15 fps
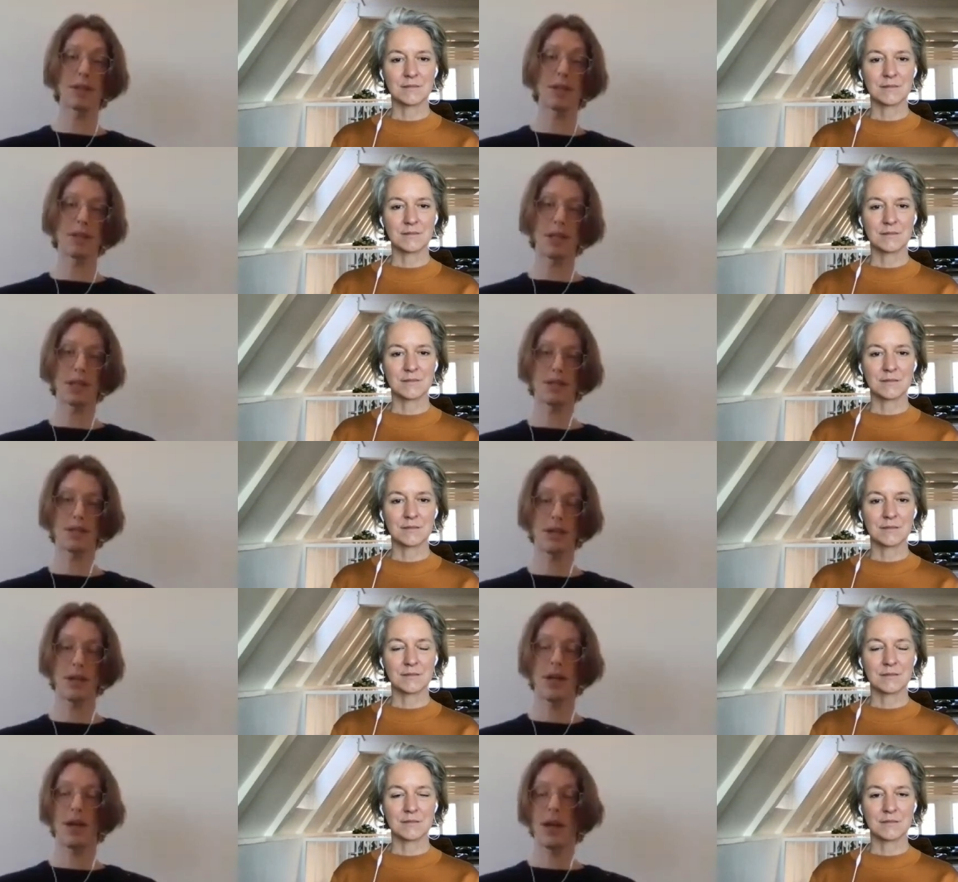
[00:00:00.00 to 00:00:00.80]
Speaker 1: to get
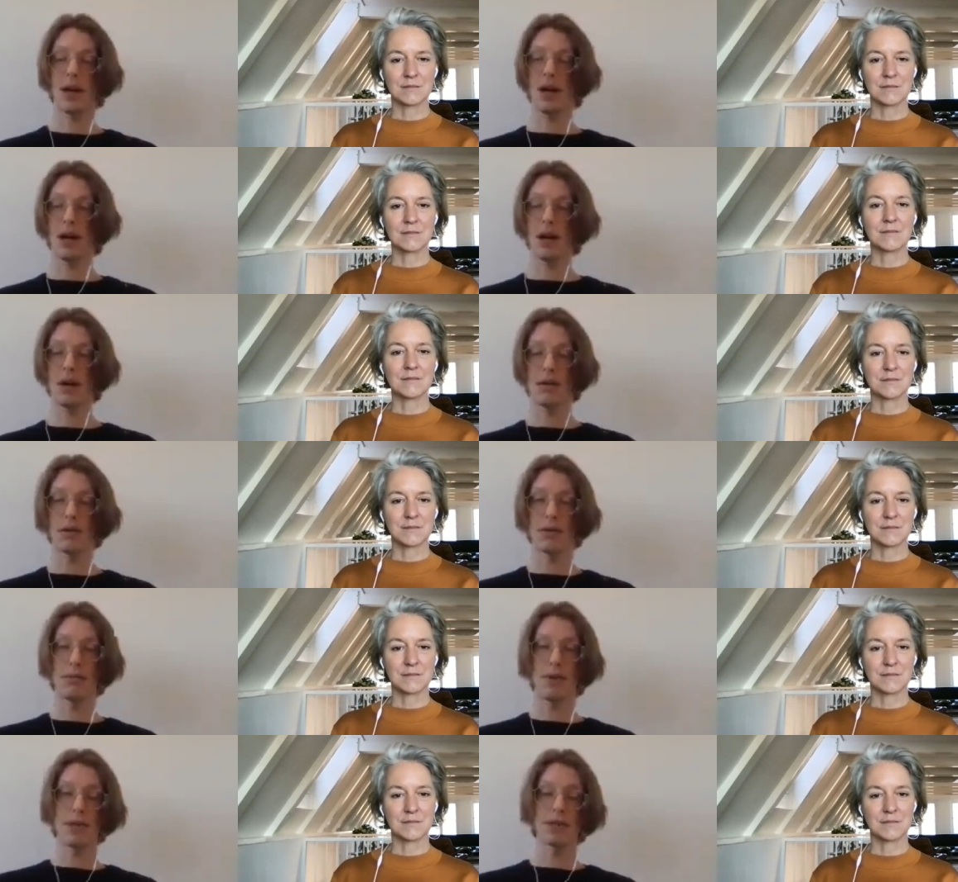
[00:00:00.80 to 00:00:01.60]
our
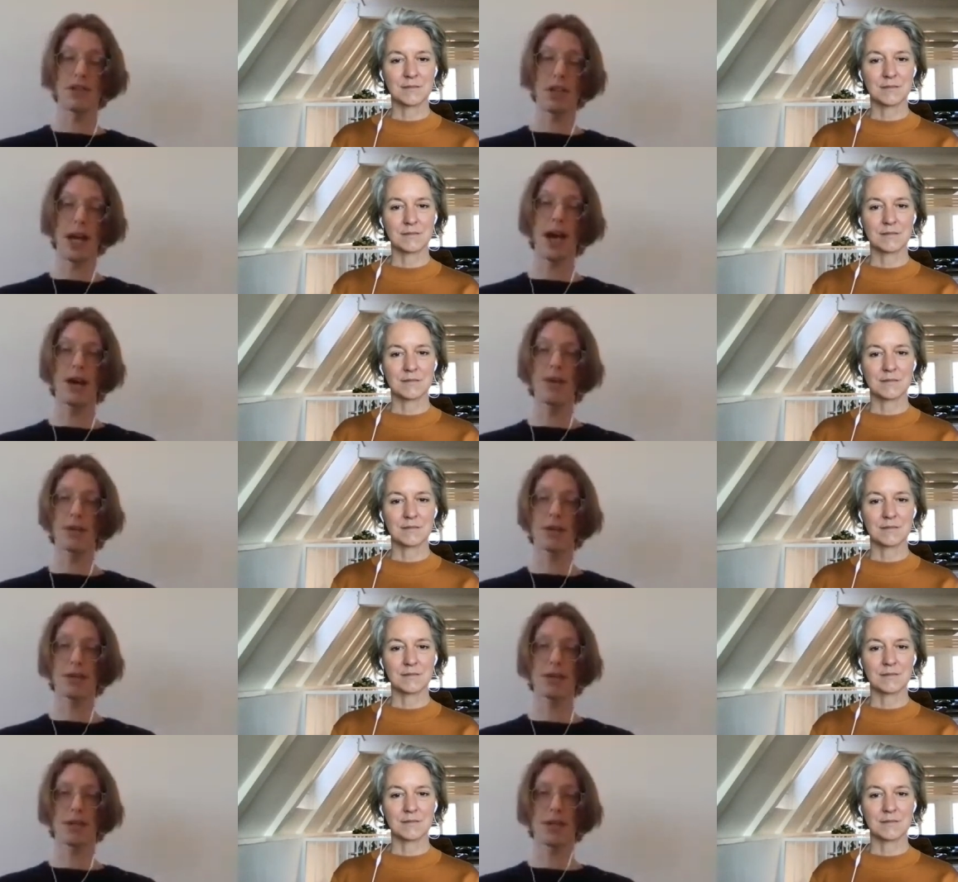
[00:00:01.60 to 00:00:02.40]
message
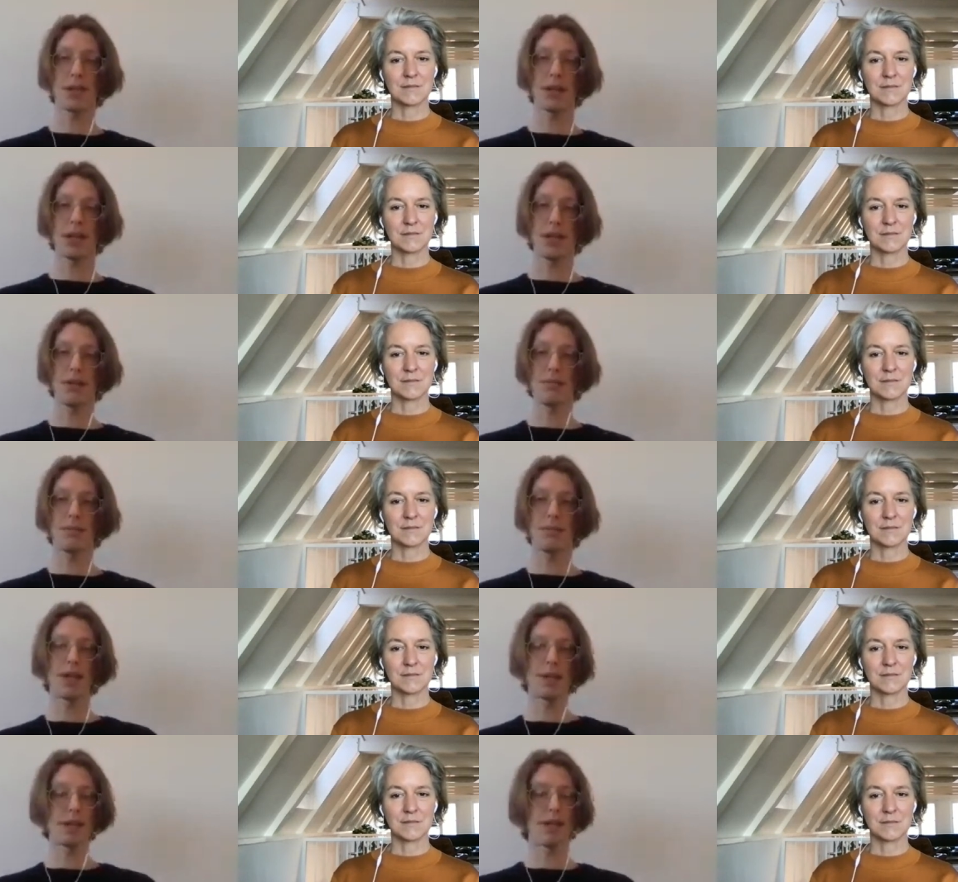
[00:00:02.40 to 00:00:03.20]
out in
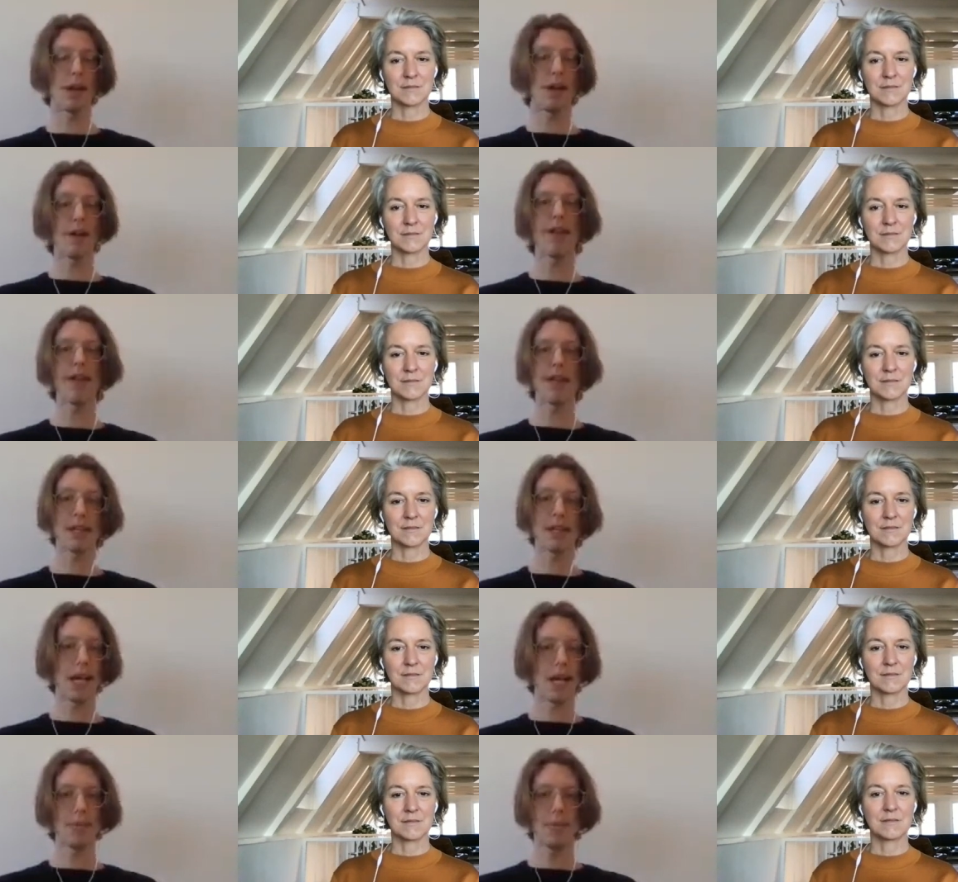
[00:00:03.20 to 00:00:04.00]
places that are
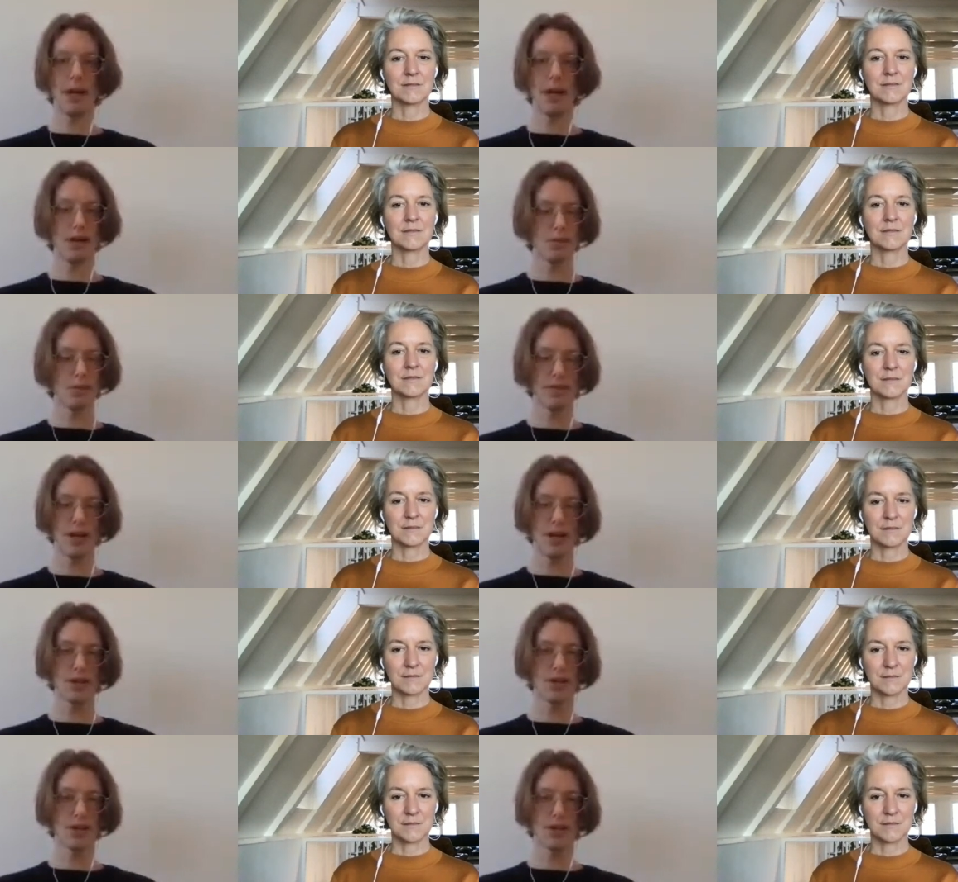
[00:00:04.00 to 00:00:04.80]
authenticated by other
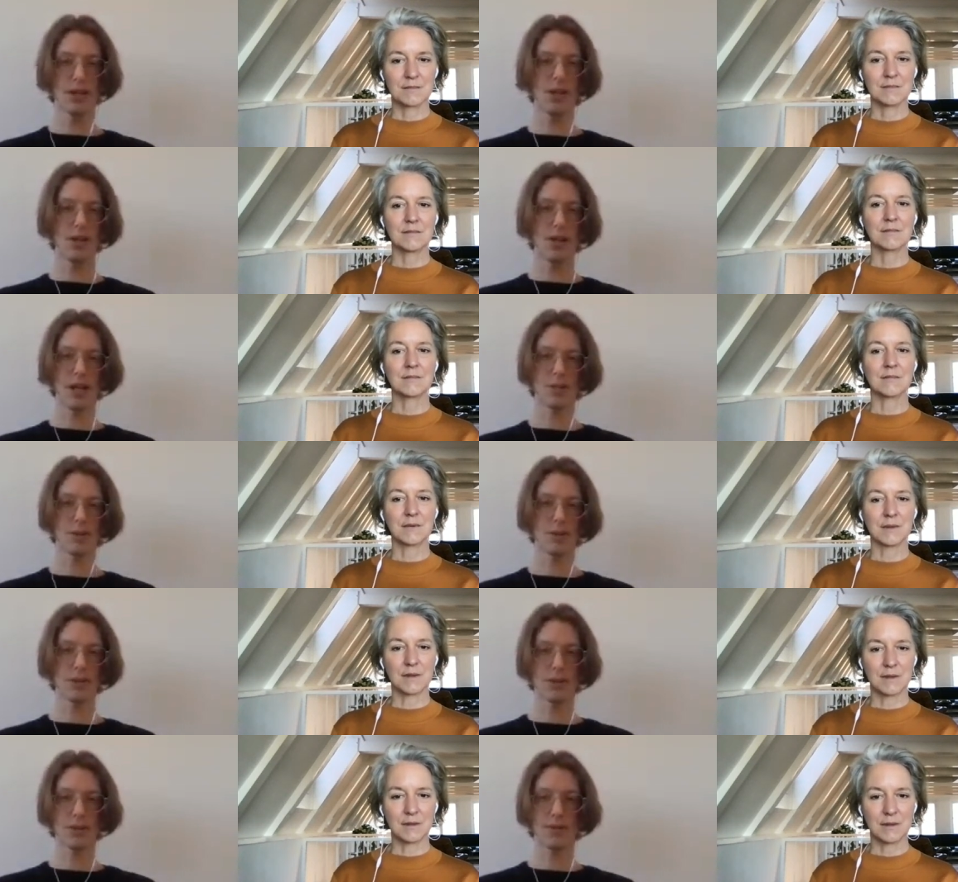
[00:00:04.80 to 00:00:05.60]
professionals and other
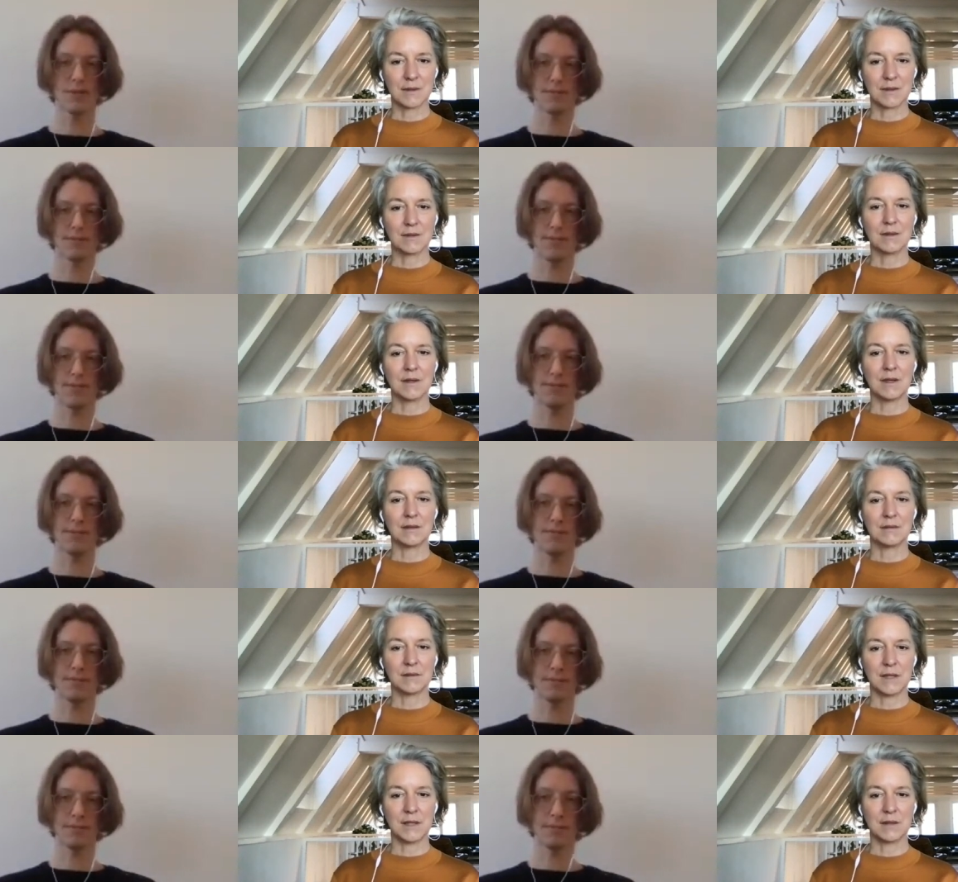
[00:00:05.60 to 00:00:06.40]
experts.
Speaker 2: Yeah,
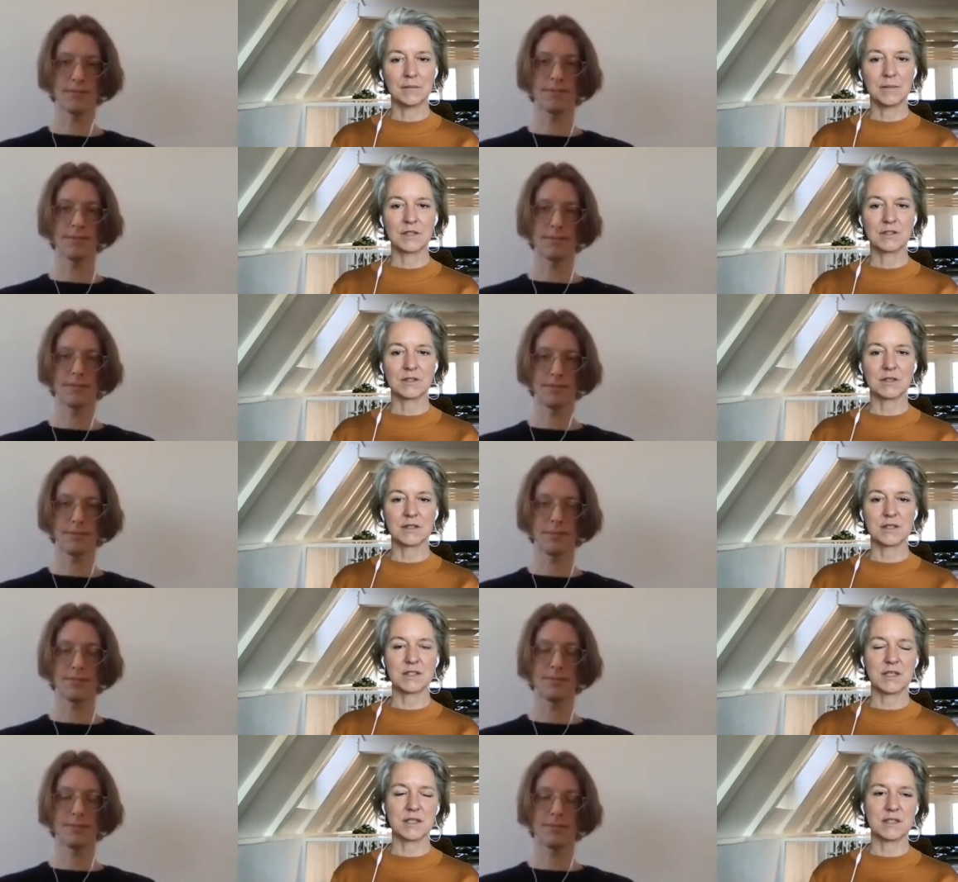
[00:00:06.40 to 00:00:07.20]
that makes a lot of
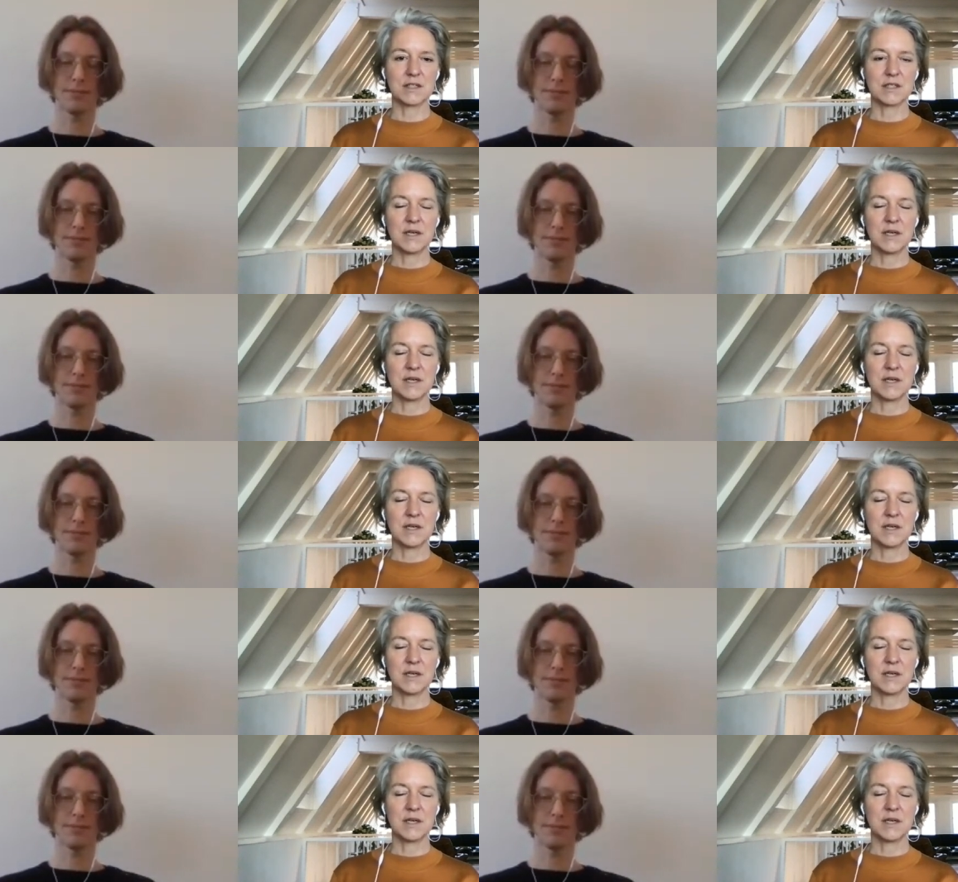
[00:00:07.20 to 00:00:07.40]
sense.